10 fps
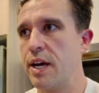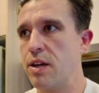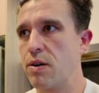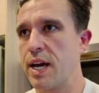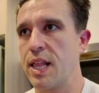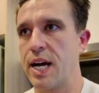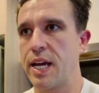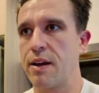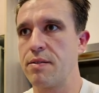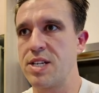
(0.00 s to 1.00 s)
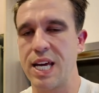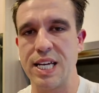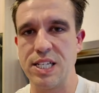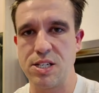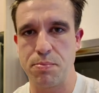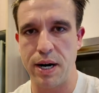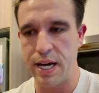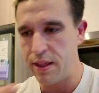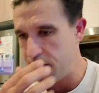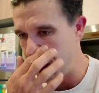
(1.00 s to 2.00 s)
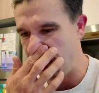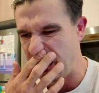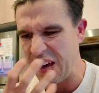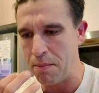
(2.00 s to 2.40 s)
you'll get like teased by the